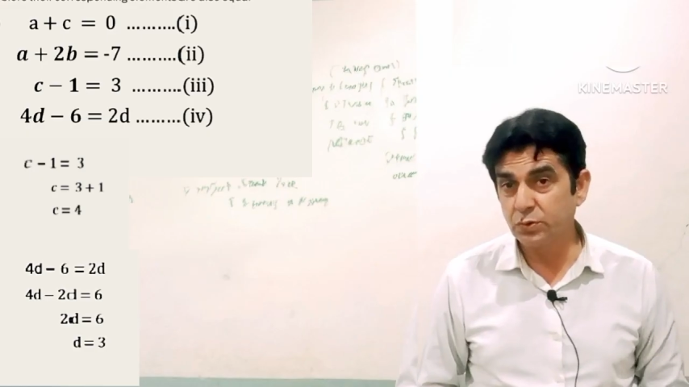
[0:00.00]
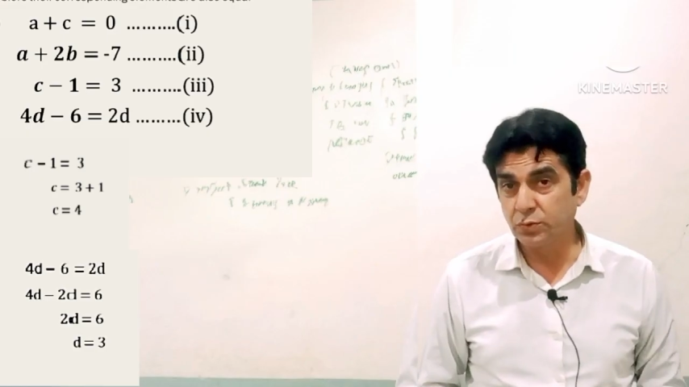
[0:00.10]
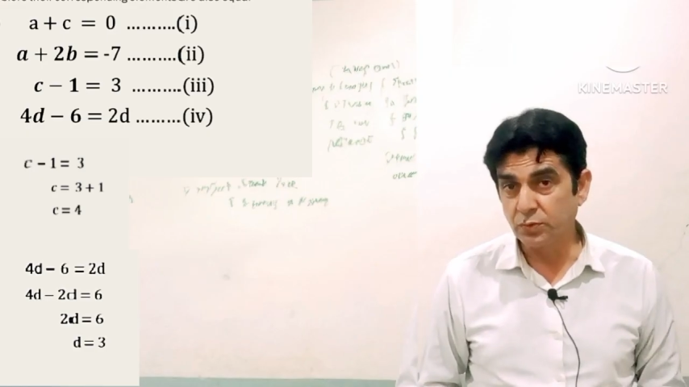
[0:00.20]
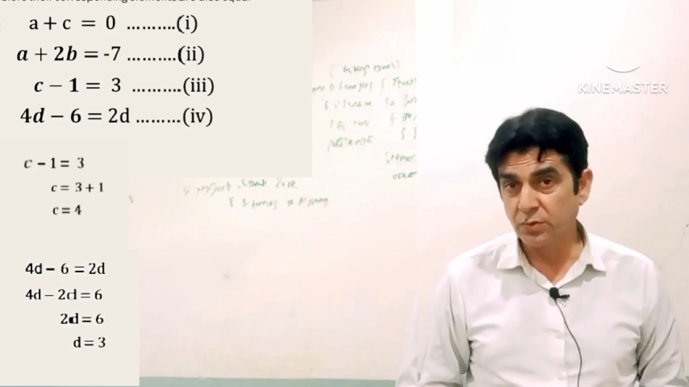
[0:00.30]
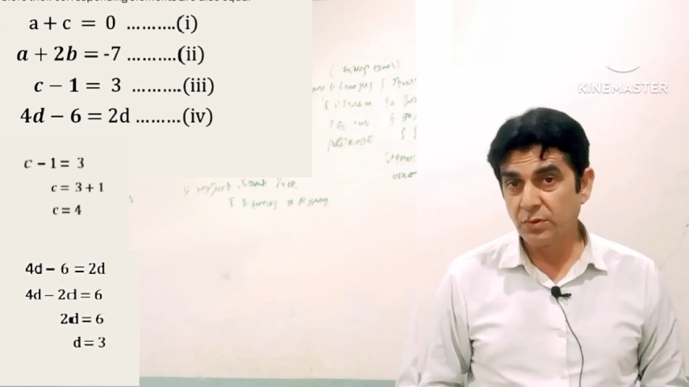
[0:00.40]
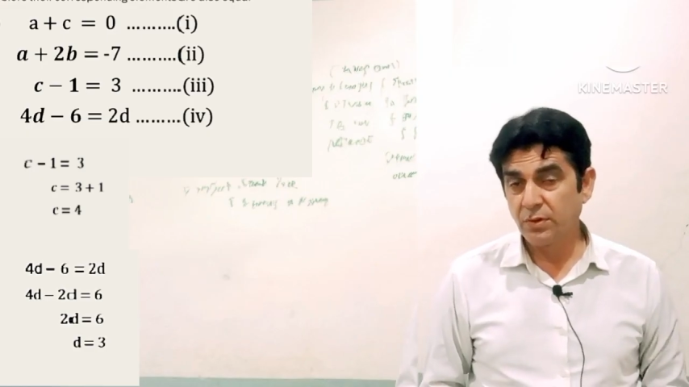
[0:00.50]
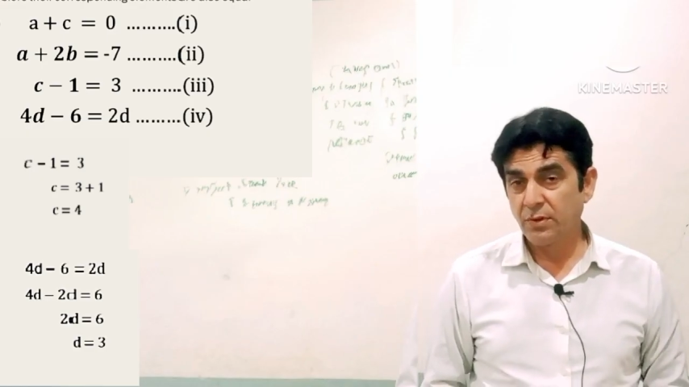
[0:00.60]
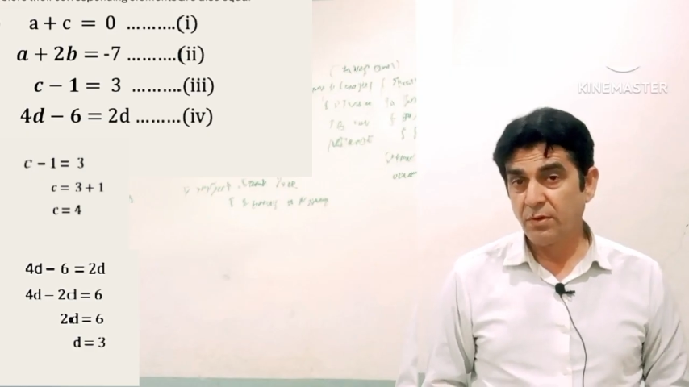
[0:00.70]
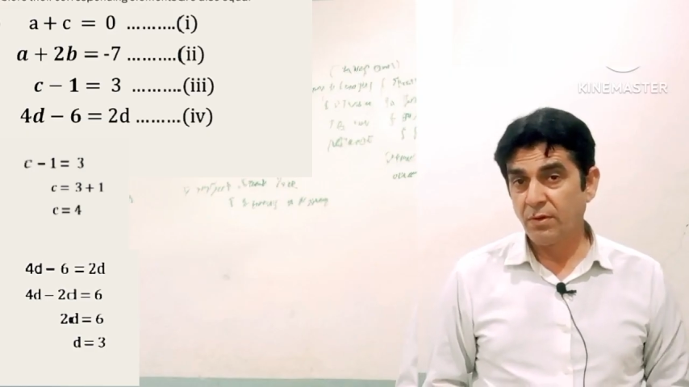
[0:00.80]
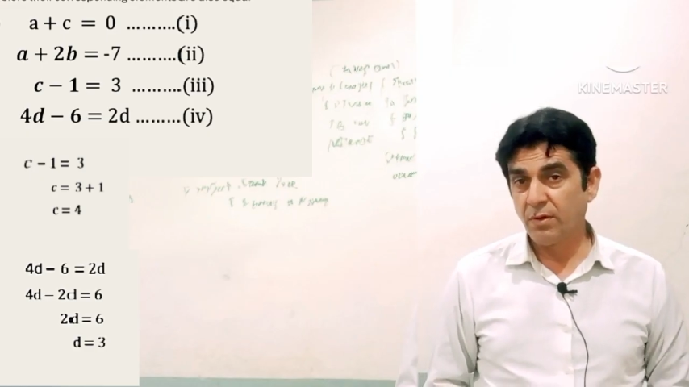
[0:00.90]
two
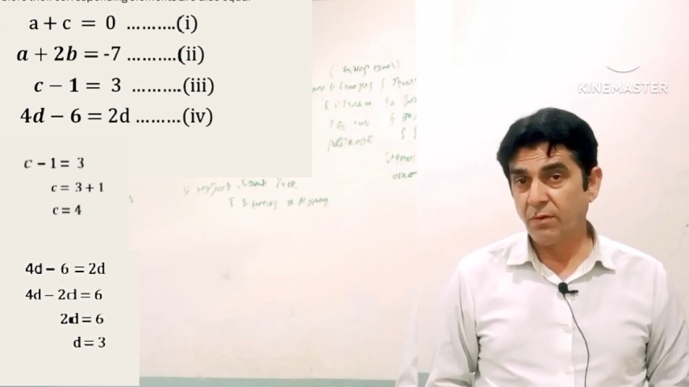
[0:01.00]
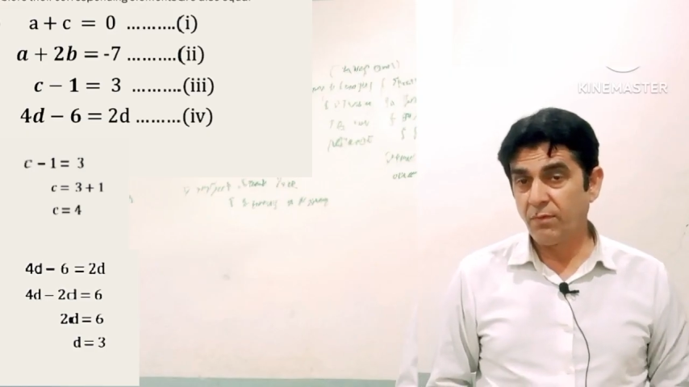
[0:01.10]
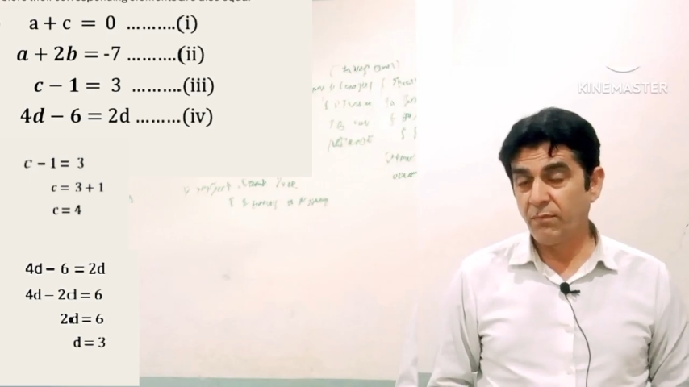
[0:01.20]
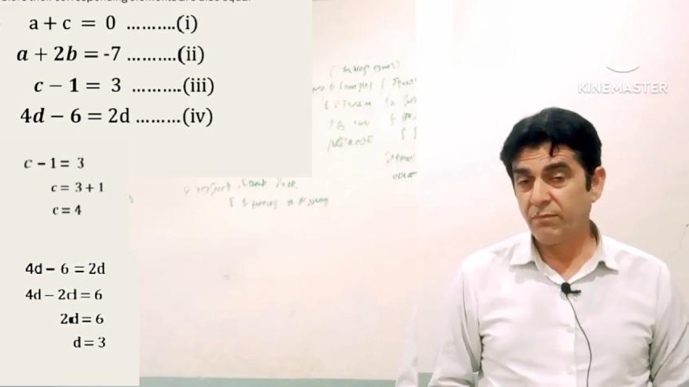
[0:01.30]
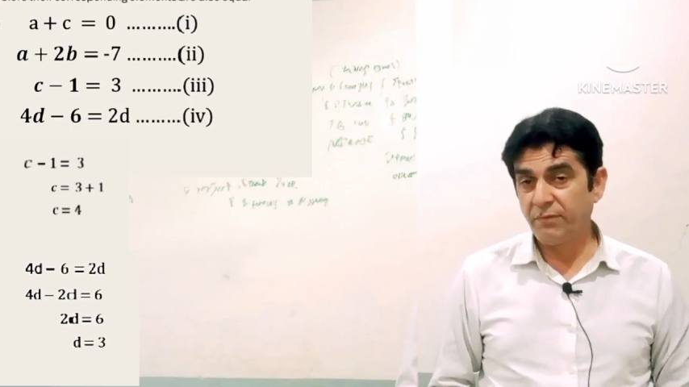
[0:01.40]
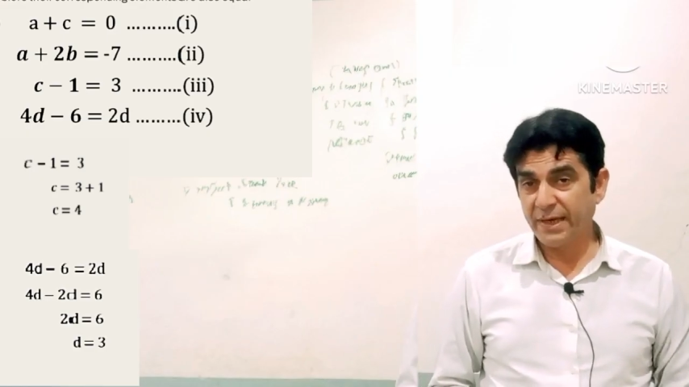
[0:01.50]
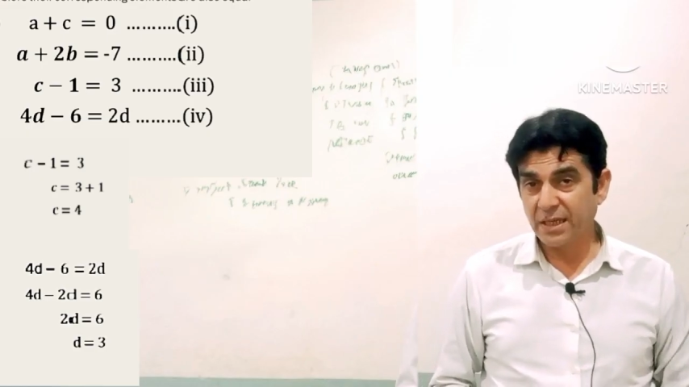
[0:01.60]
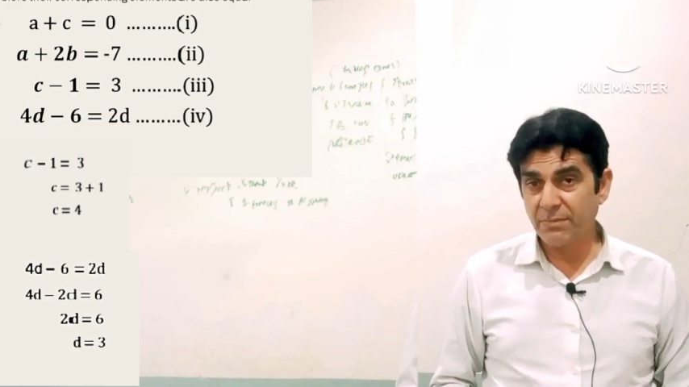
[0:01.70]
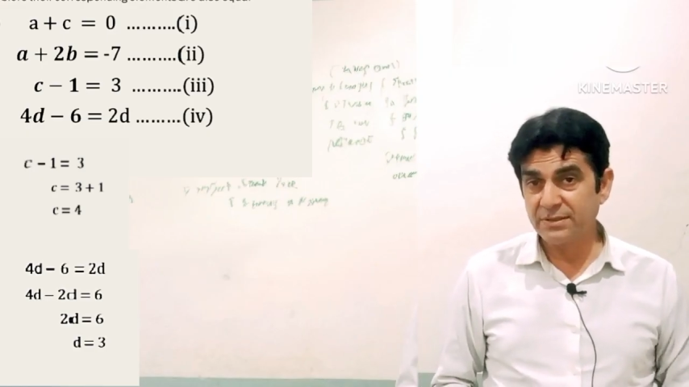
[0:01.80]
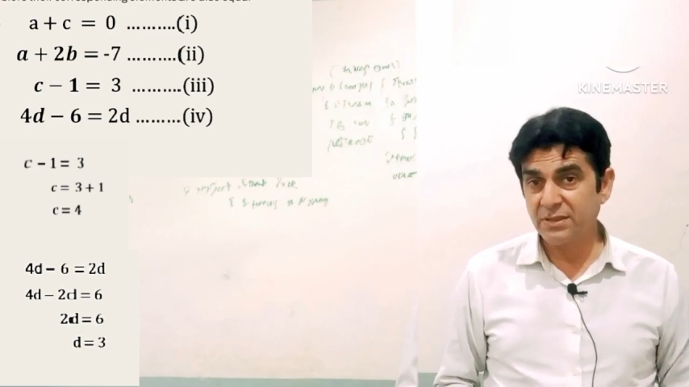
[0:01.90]
uh,
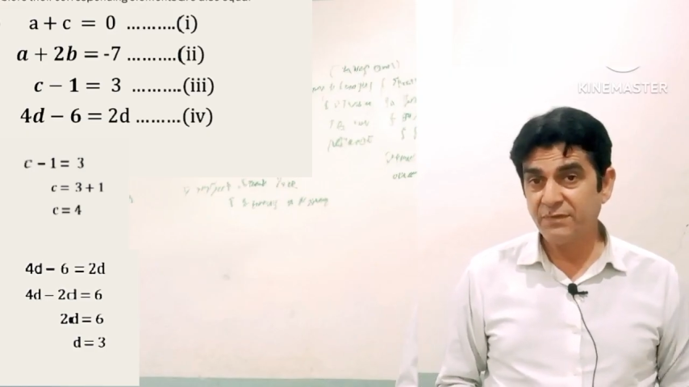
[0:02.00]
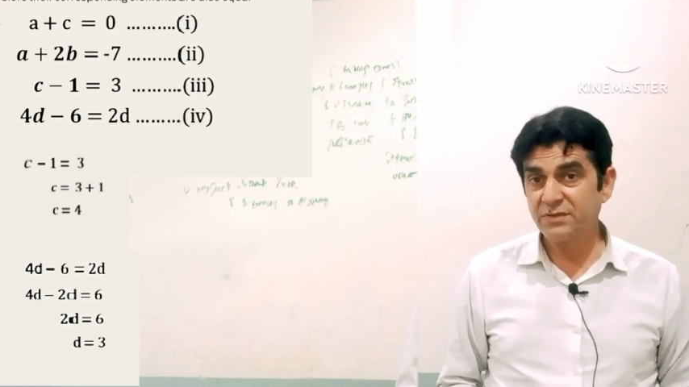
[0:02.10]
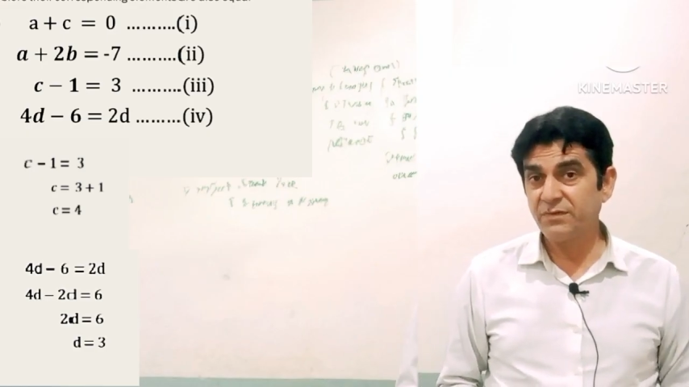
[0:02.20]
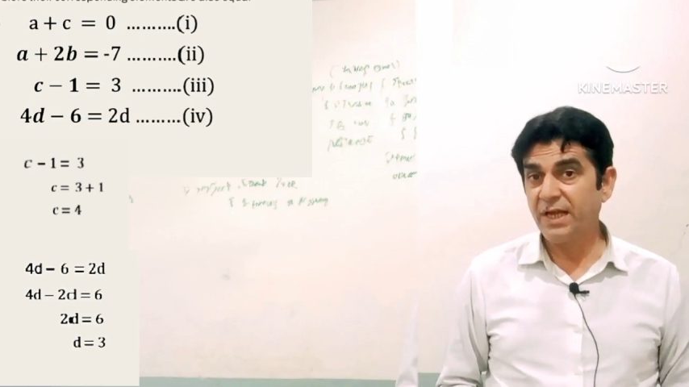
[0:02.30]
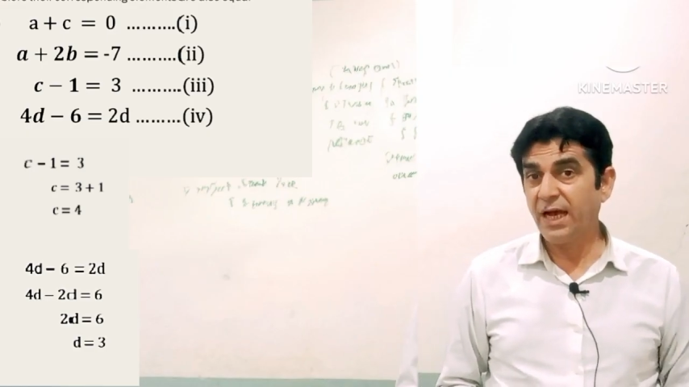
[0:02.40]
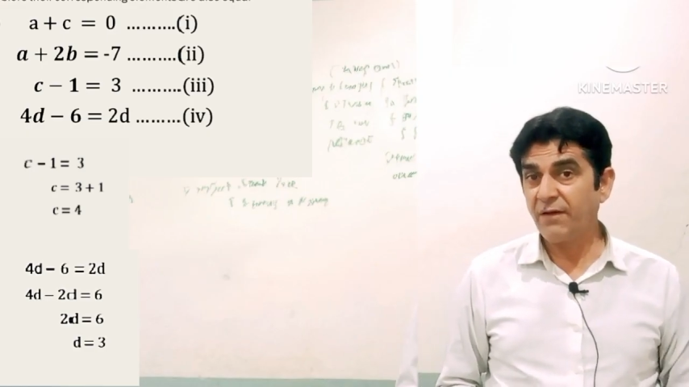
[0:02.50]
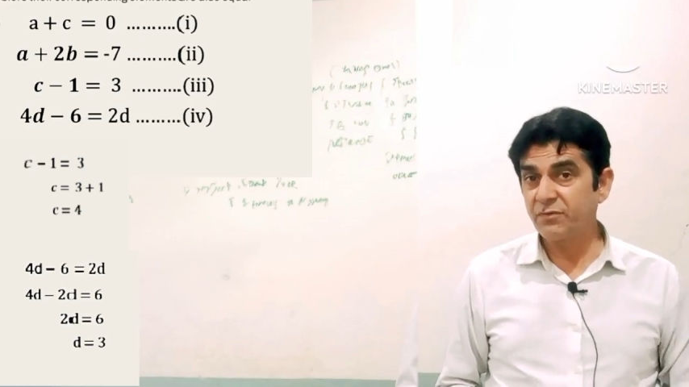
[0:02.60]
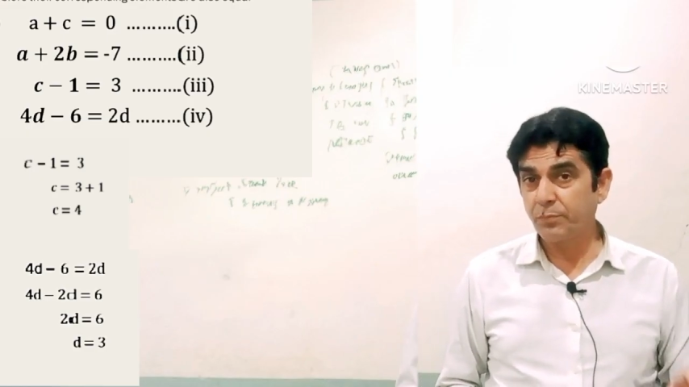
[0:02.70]
variables in which we have